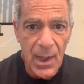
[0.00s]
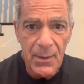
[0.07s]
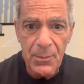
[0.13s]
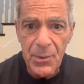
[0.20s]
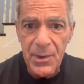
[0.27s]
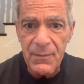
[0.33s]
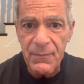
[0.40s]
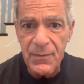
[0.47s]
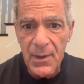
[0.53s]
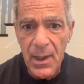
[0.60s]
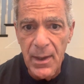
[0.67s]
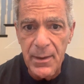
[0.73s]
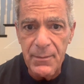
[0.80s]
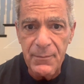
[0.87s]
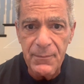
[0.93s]
I would have
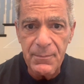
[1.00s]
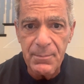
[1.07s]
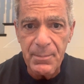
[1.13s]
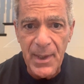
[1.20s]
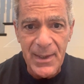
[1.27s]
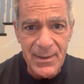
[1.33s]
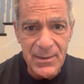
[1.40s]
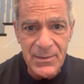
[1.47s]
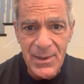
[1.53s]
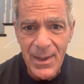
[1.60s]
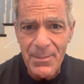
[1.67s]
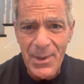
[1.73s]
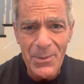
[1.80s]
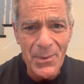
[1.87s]
thought by this time they